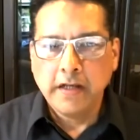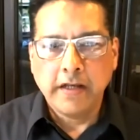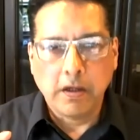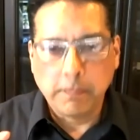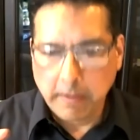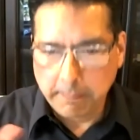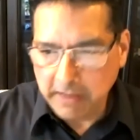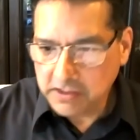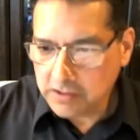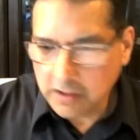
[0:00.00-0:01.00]
Now,
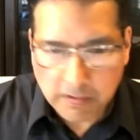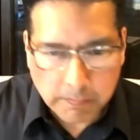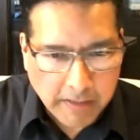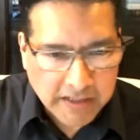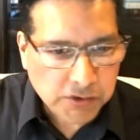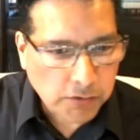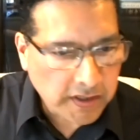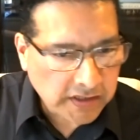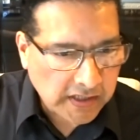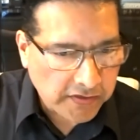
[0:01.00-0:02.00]
based on my
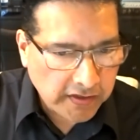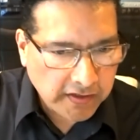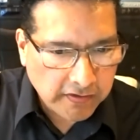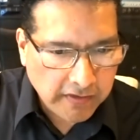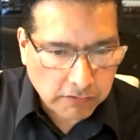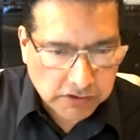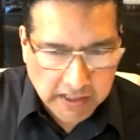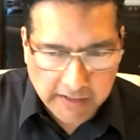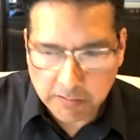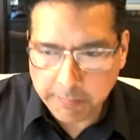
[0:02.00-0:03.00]
screens, I think that was
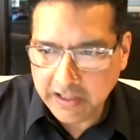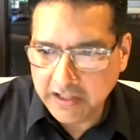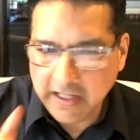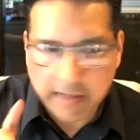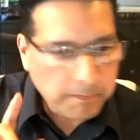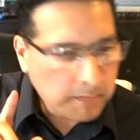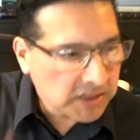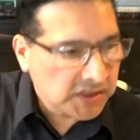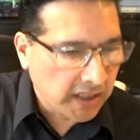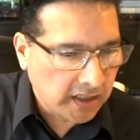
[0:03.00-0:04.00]
everybody. Did I
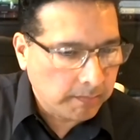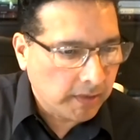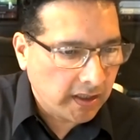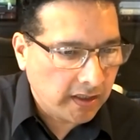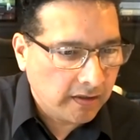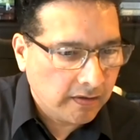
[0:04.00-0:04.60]
miss anybody?